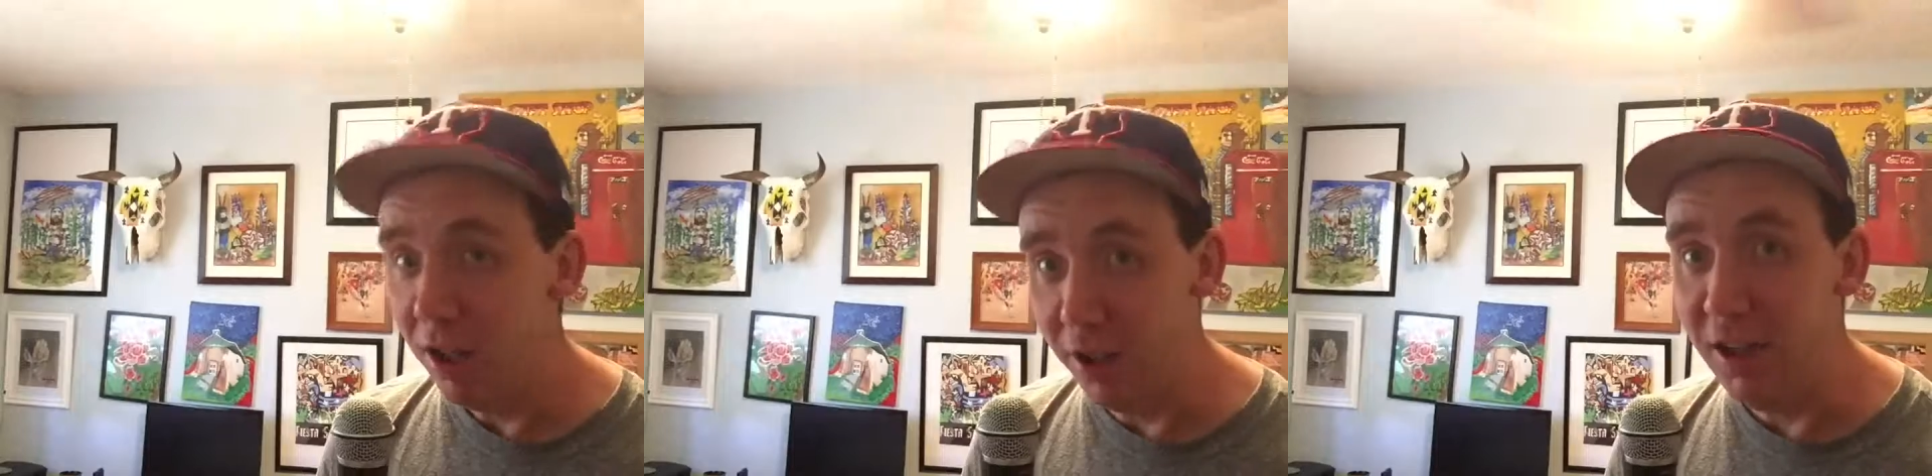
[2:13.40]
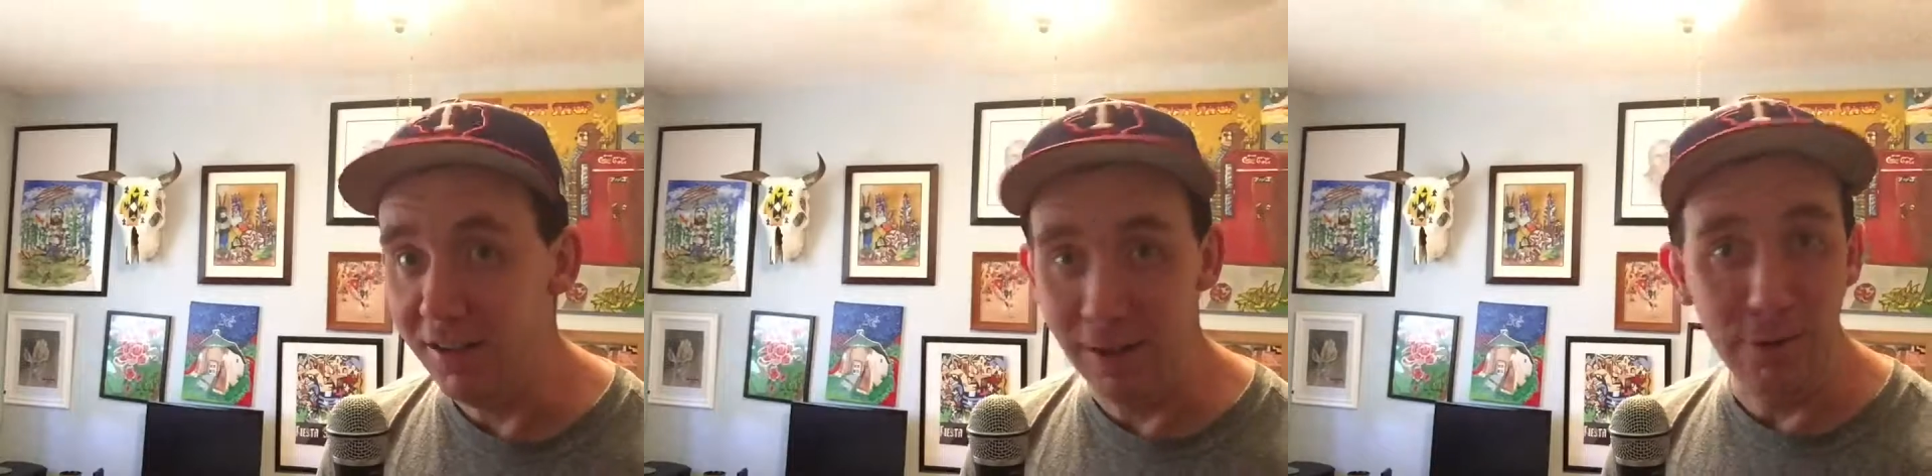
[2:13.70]
a
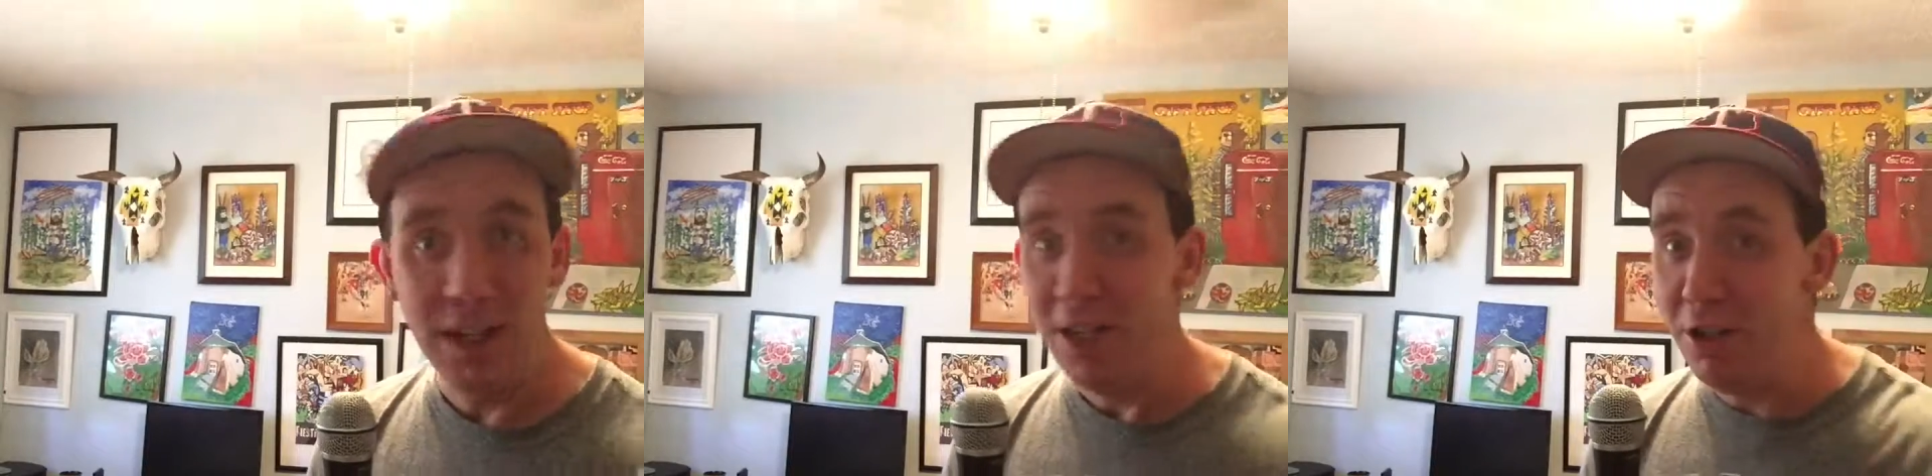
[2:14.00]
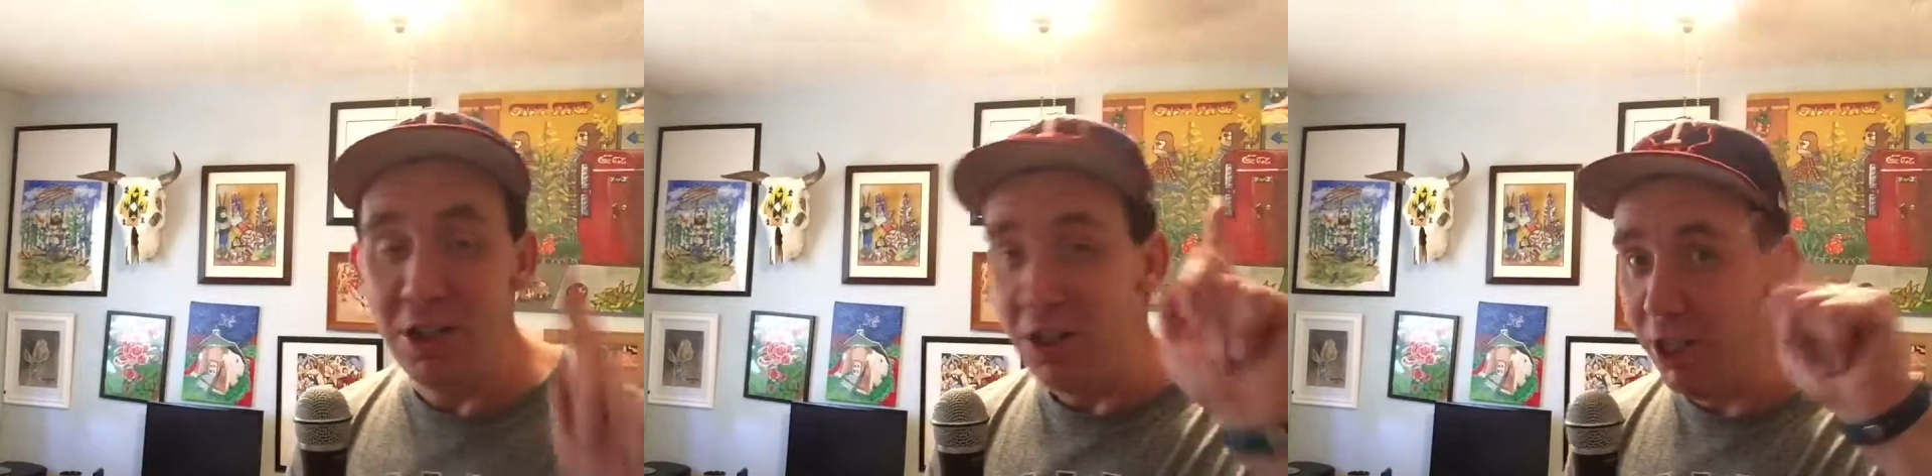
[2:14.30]
lot of stuff.
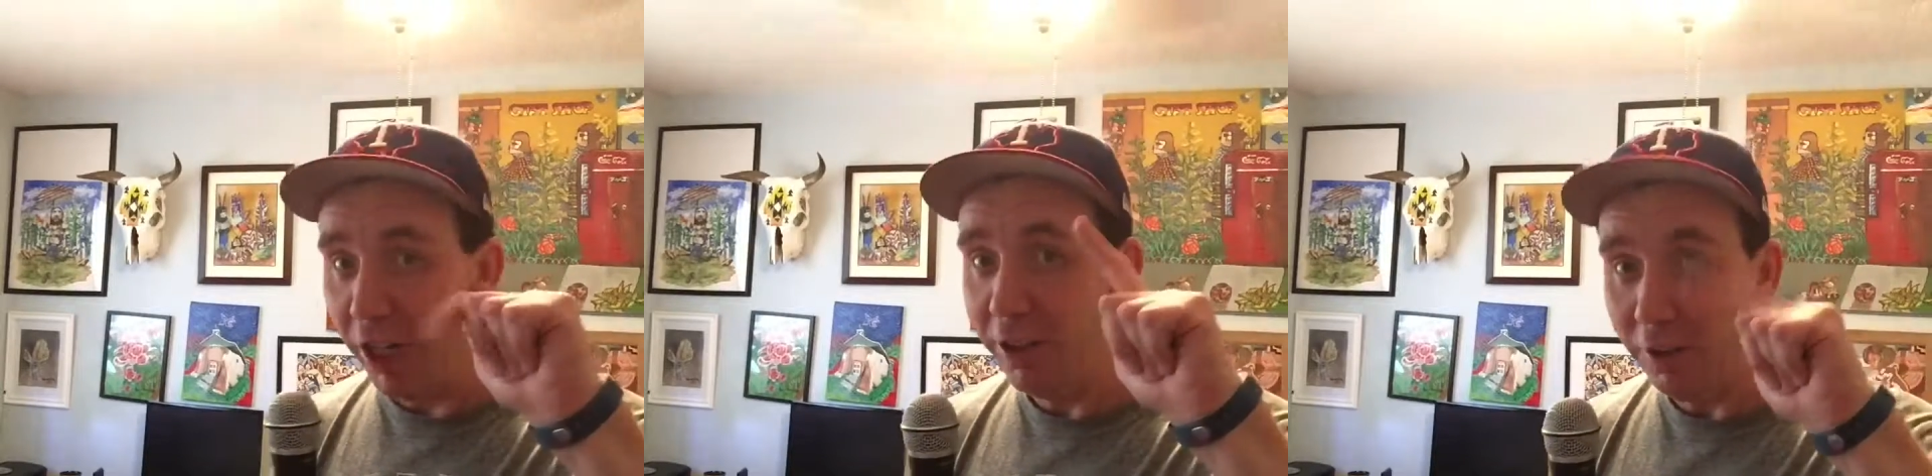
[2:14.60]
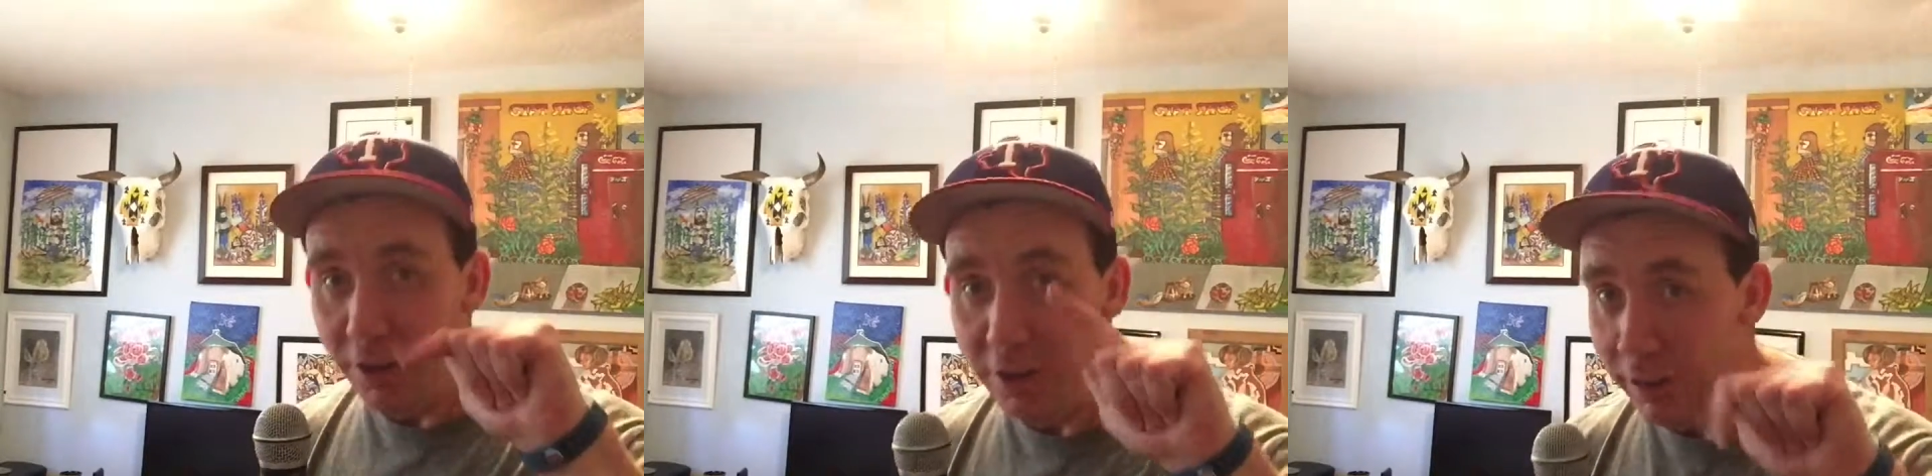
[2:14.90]
You could check
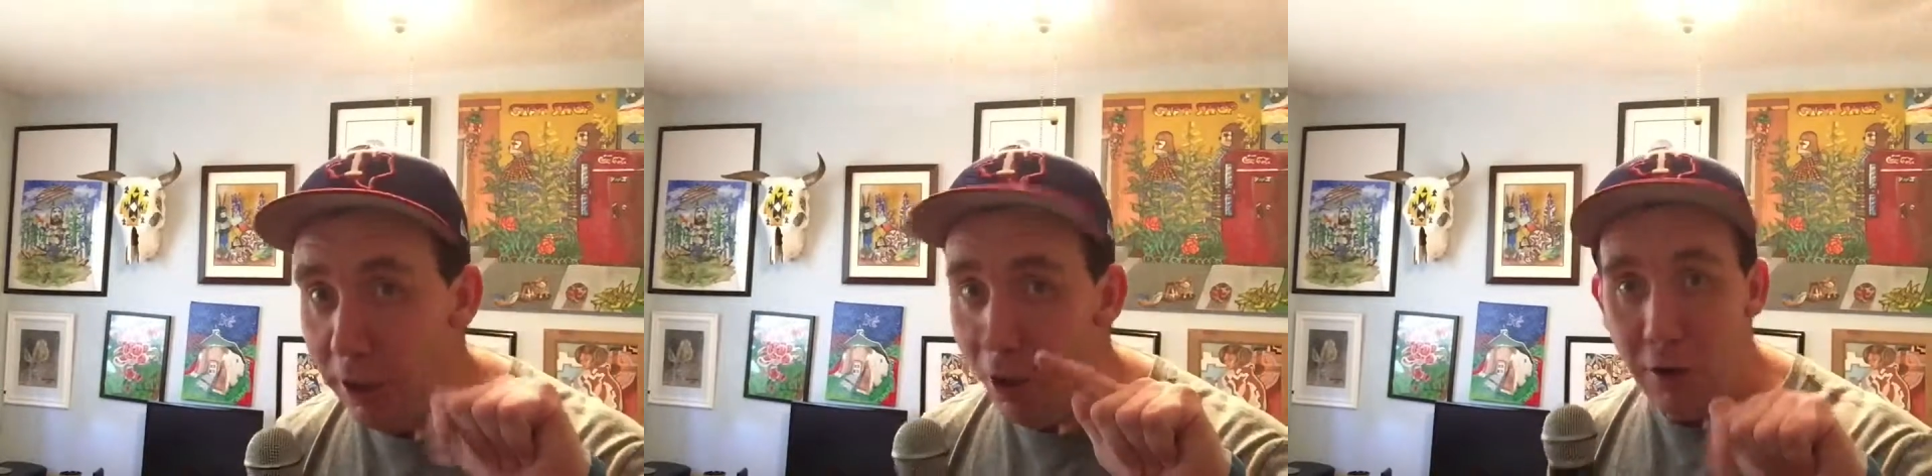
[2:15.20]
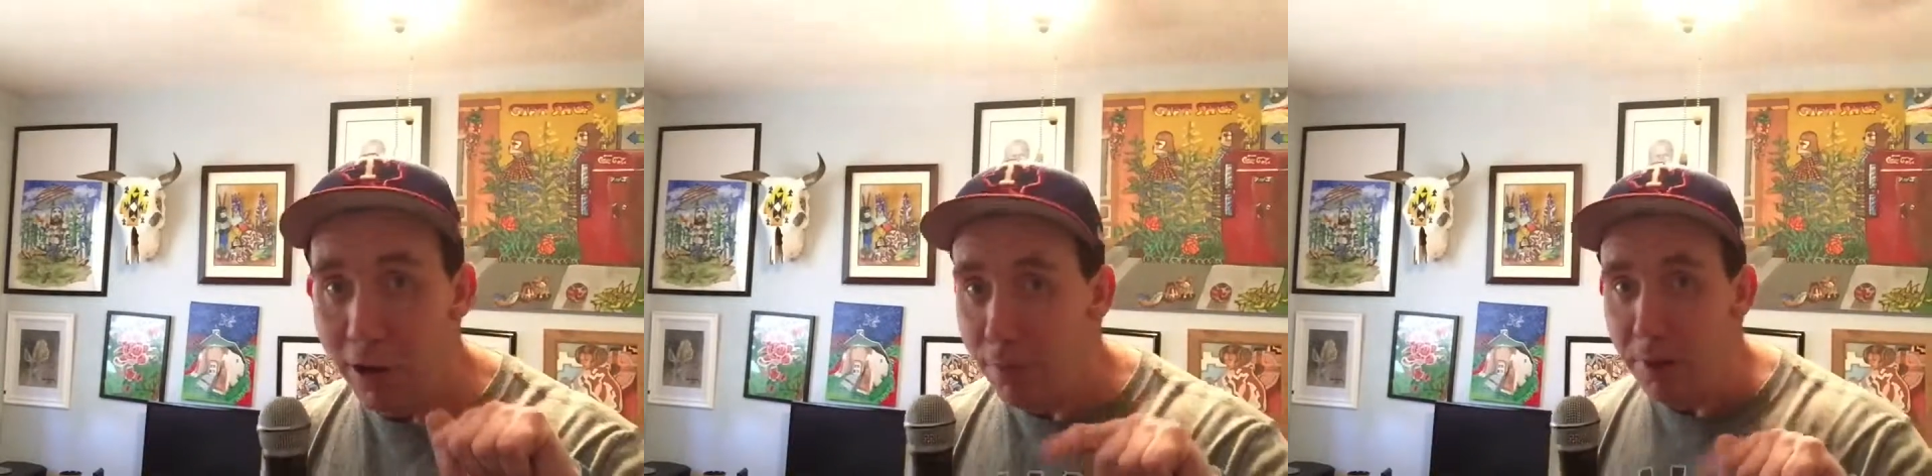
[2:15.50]
the list
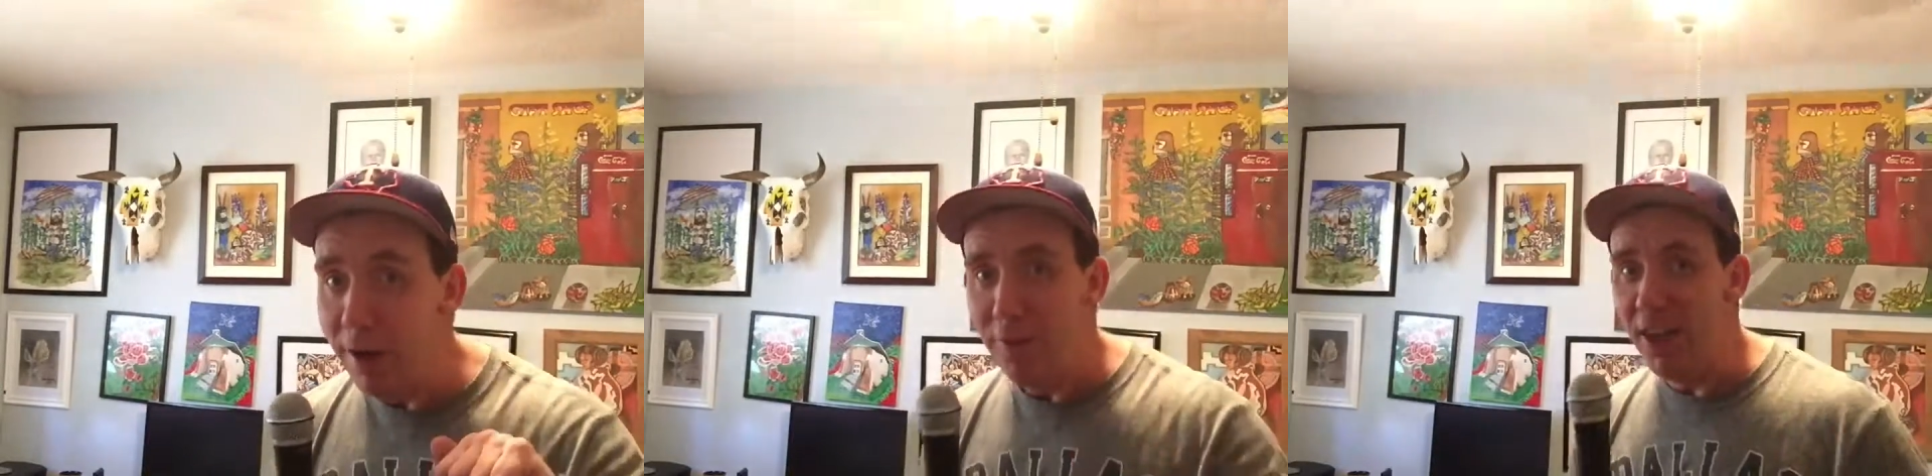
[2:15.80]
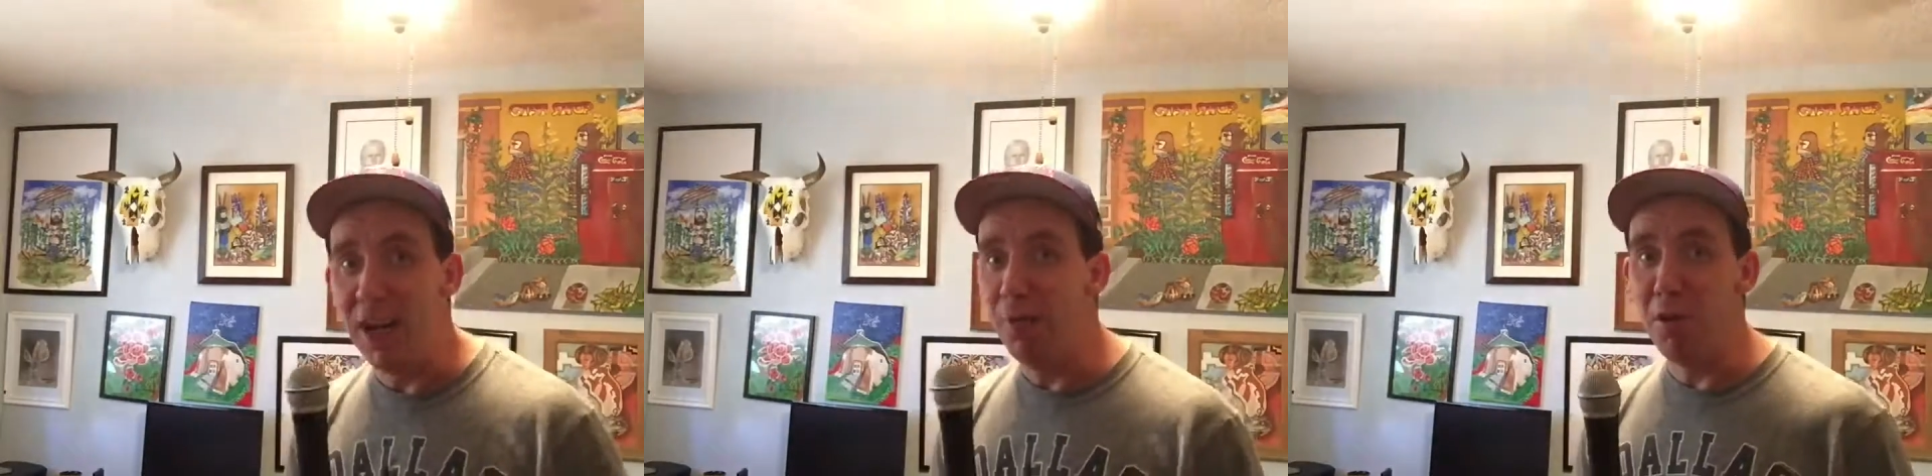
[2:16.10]
on
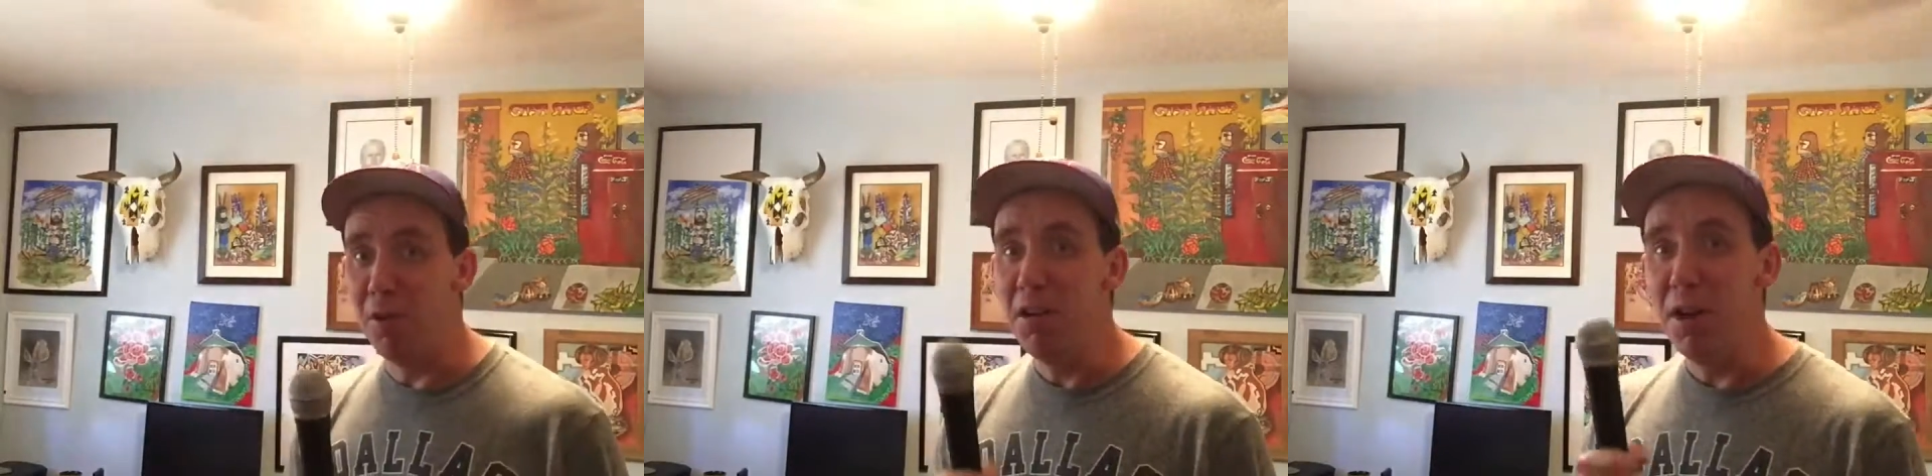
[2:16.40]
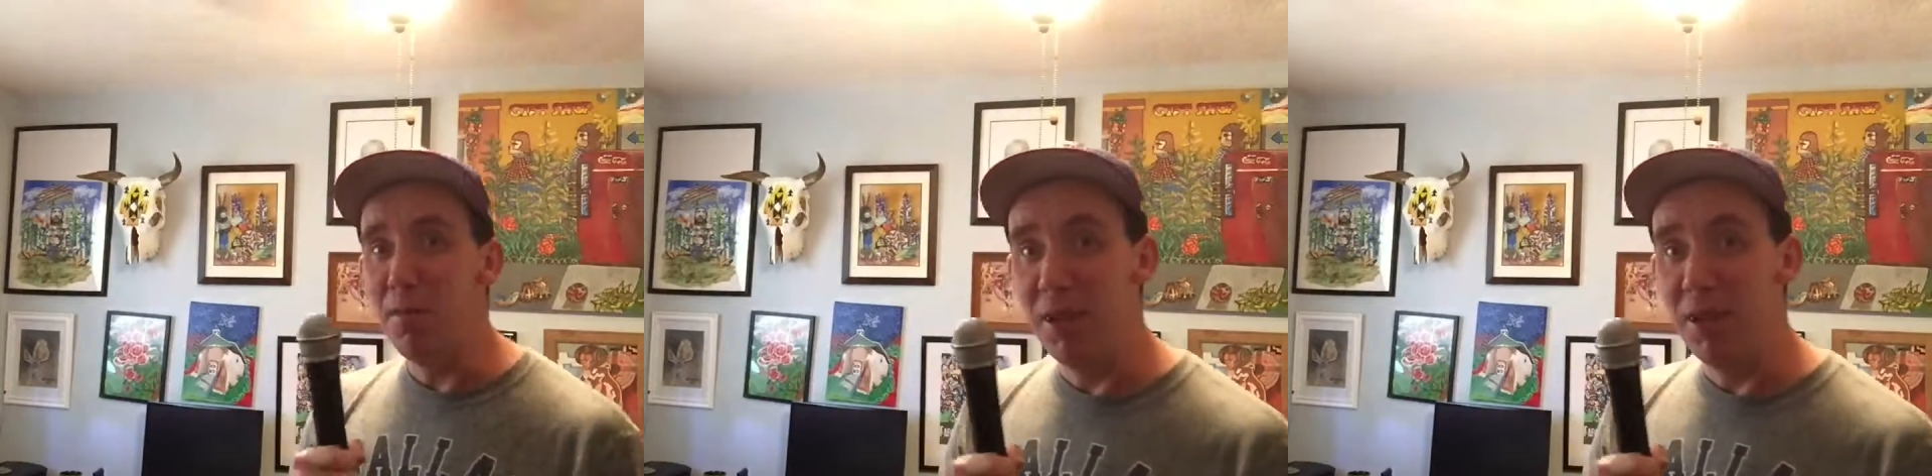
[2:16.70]
everything I'm wrong.